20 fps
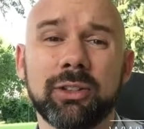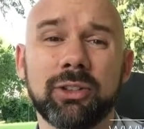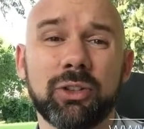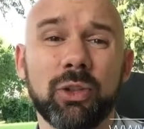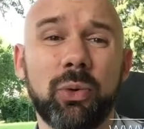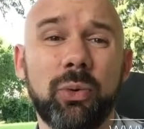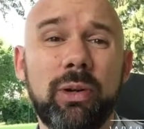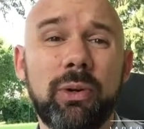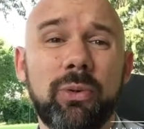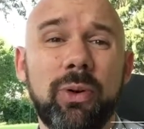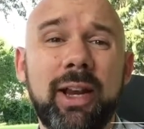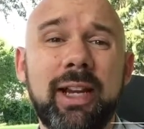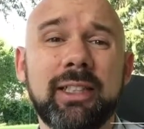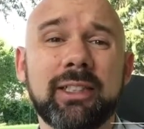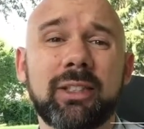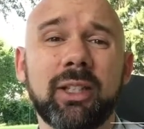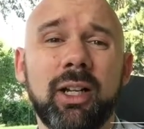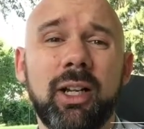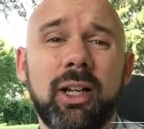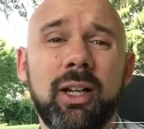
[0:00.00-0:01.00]
And so we
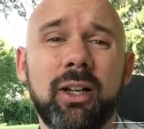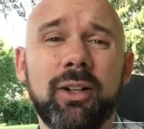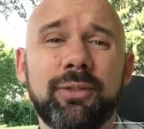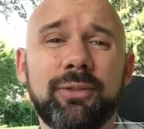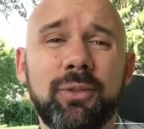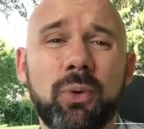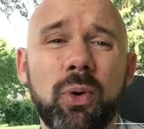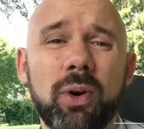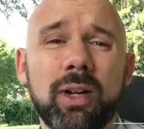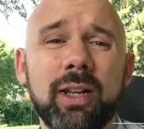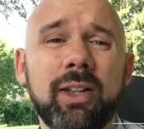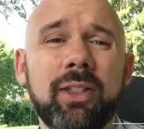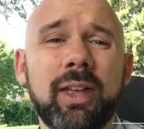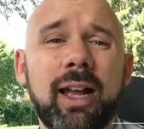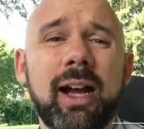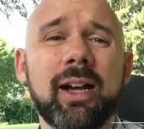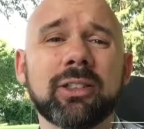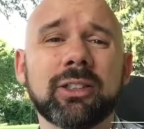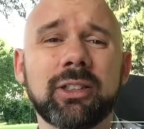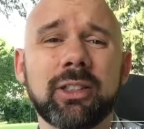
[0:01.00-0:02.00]
raise
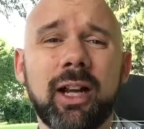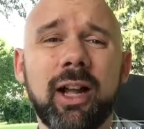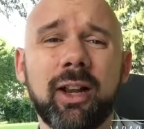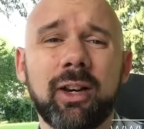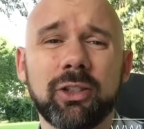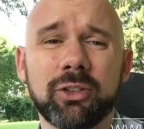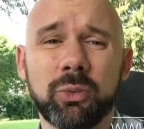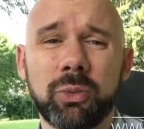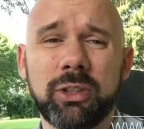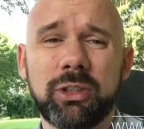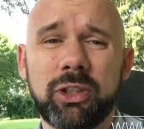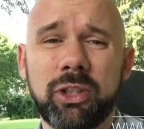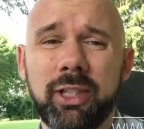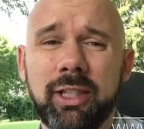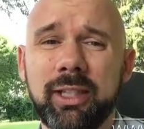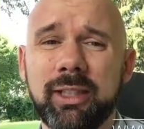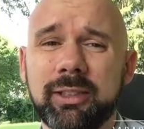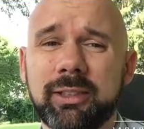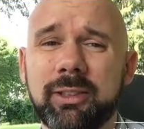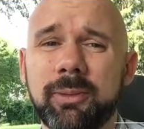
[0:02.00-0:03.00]
$40,000, which
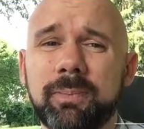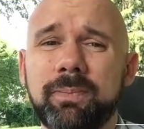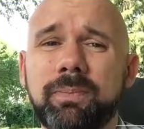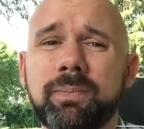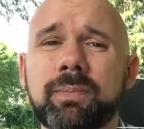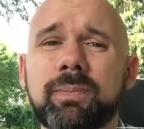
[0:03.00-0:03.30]
is